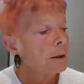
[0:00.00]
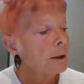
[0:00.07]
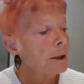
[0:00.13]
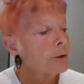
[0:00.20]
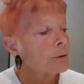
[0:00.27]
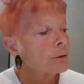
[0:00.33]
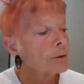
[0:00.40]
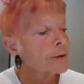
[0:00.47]
He
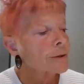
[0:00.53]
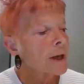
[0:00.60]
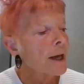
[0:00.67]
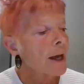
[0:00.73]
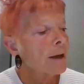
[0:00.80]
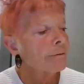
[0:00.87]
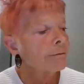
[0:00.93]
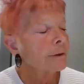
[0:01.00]
draws
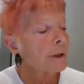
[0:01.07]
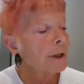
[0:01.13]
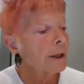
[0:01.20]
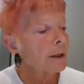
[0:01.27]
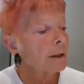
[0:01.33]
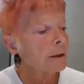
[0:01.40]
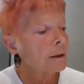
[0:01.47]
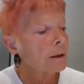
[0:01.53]

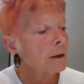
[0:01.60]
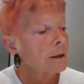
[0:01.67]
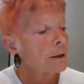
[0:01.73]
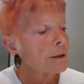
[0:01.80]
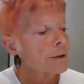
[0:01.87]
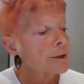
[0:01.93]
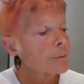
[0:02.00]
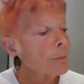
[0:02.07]
carefully,
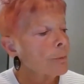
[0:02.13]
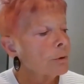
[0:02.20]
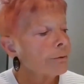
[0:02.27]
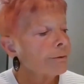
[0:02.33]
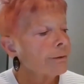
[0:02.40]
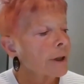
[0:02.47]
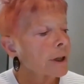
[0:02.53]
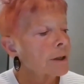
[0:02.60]
small
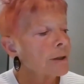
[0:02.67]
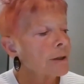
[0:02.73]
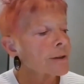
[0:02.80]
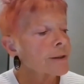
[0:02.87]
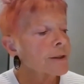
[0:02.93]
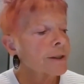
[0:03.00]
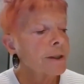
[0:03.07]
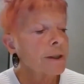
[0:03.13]

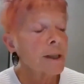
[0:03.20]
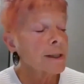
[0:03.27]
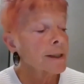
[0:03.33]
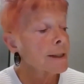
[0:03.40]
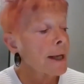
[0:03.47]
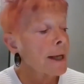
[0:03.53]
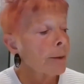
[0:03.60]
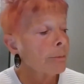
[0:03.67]
figures that he
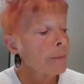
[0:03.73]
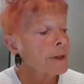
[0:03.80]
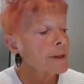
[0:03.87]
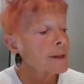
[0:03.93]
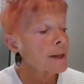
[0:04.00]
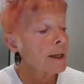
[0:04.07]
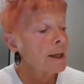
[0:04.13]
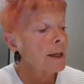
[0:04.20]
doesn't let me
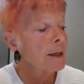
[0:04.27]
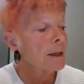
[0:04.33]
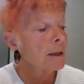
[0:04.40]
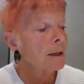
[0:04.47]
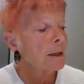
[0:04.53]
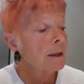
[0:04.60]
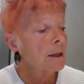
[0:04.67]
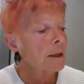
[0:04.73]
see,
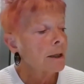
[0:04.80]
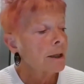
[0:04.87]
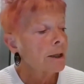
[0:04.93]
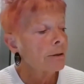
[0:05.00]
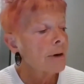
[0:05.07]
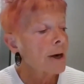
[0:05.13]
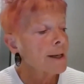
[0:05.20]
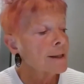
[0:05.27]

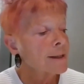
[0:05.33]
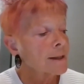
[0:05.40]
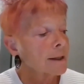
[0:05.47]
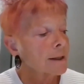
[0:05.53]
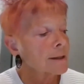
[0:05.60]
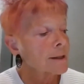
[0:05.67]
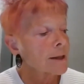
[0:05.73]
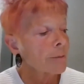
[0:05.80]

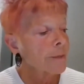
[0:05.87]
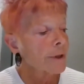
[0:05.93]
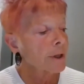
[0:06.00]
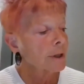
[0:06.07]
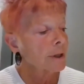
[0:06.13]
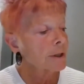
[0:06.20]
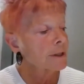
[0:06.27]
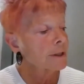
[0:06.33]
erasing
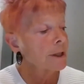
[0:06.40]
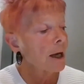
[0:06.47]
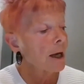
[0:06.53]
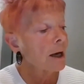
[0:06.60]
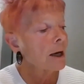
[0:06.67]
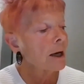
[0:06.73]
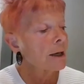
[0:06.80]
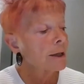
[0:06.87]
something that he
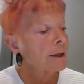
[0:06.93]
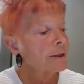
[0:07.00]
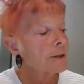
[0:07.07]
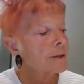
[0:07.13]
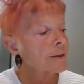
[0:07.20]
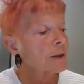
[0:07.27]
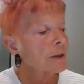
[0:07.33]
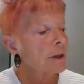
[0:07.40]

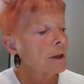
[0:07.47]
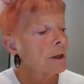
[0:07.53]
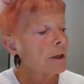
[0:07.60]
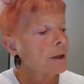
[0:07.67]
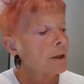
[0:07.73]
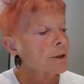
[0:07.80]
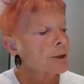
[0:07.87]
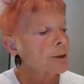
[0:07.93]
hides,
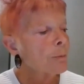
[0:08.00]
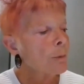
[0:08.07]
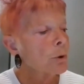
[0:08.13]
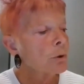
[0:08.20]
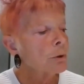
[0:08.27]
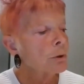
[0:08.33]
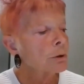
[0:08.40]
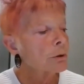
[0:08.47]

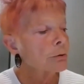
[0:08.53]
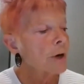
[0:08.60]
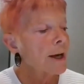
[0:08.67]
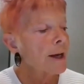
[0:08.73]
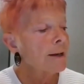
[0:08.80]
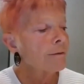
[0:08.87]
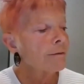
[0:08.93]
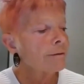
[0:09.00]
small
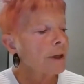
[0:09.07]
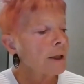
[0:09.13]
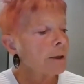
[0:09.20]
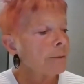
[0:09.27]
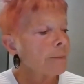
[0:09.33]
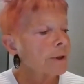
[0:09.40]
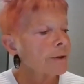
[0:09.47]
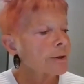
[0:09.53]
grey
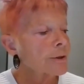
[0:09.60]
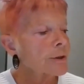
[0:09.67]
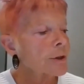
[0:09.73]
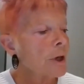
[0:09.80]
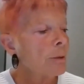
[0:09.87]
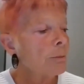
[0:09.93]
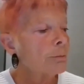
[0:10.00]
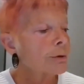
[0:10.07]
filaments
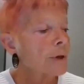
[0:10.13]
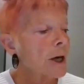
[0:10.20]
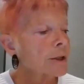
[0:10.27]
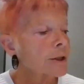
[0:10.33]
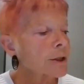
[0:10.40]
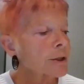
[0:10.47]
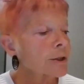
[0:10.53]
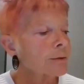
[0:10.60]

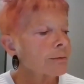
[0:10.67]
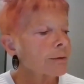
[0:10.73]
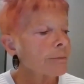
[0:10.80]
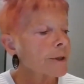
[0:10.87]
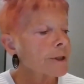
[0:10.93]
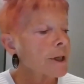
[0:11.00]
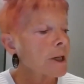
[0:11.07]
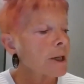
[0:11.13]
brushed from
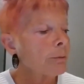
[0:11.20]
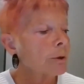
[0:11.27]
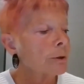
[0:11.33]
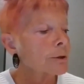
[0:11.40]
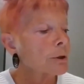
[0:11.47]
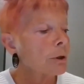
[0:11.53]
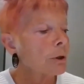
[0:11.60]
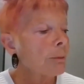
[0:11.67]
the
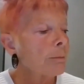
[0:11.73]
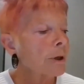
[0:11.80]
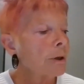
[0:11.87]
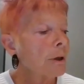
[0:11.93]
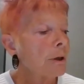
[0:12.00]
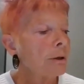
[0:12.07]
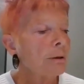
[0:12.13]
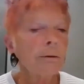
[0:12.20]
tabletop,
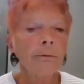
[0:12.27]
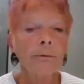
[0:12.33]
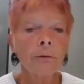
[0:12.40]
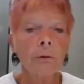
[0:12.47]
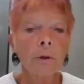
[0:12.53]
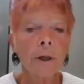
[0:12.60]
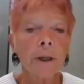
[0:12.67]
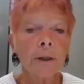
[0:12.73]

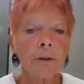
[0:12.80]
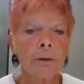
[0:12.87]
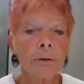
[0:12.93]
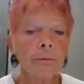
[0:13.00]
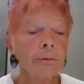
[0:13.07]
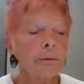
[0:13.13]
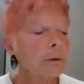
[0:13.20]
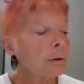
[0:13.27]
falling to the
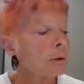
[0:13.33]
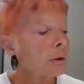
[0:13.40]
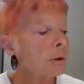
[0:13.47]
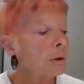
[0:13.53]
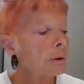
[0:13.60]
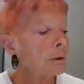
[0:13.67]
floor.